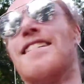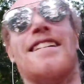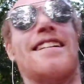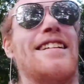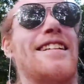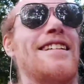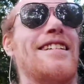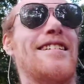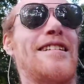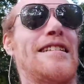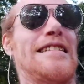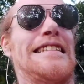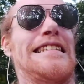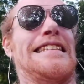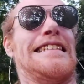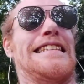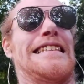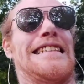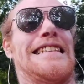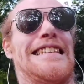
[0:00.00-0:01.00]

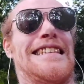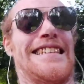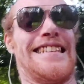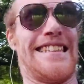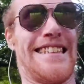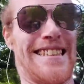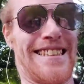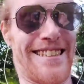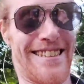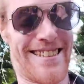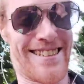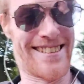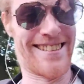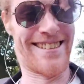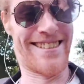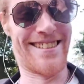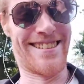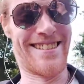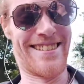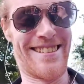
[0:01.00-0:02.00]

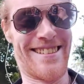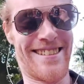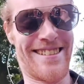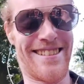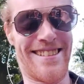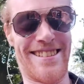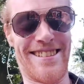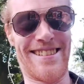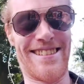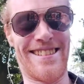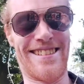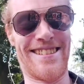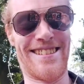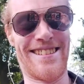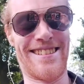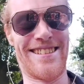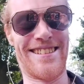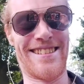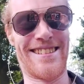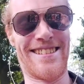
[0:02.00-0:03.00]
Nobody speaks.